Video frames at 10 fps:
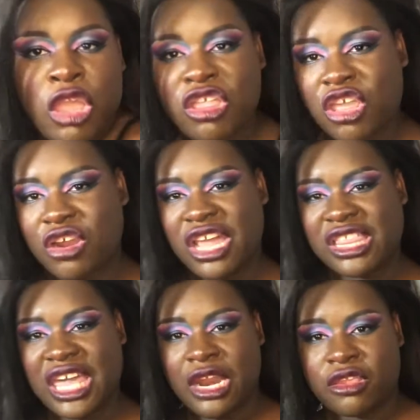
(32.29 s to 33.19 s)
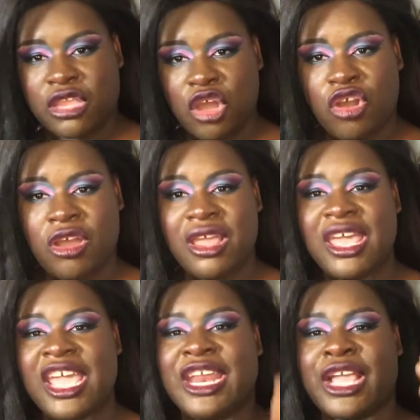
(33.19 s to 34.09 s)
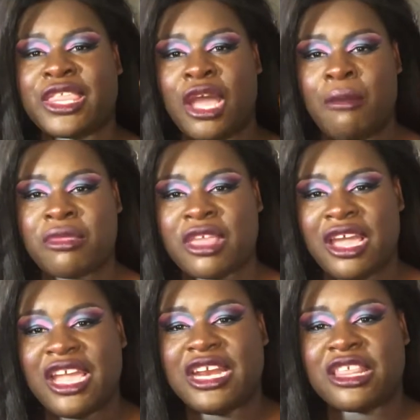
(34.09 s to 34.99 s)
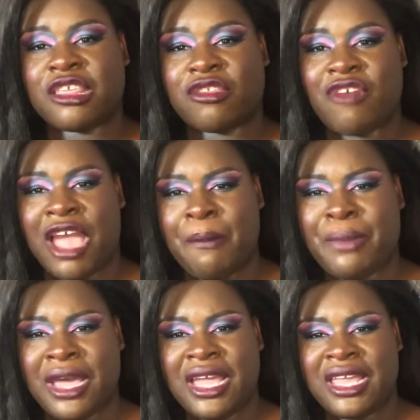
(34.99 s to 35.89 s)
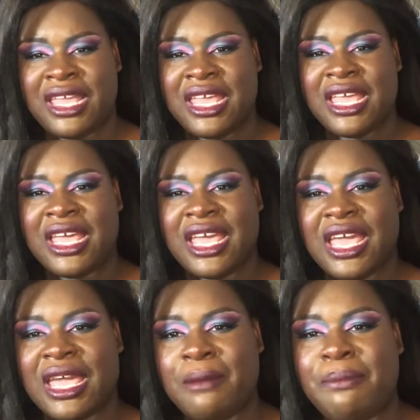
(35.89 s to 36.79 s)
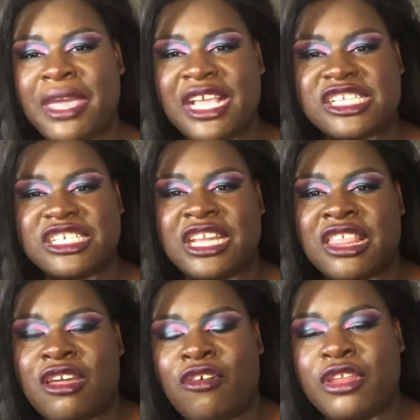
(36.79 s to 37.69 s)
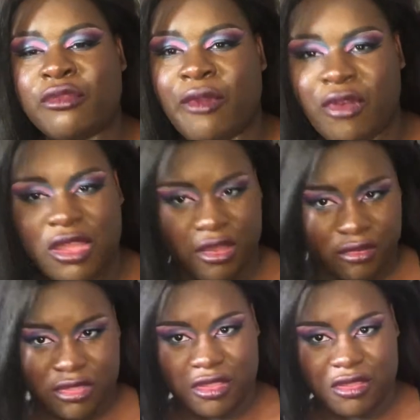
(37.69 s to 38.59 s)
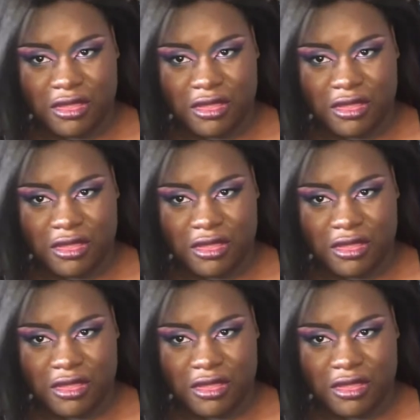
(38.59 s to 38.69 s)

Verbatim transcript: So let's get into it. Hit that thumbs up, hit the subscribe button, and bitch, let's go on this roller coaster.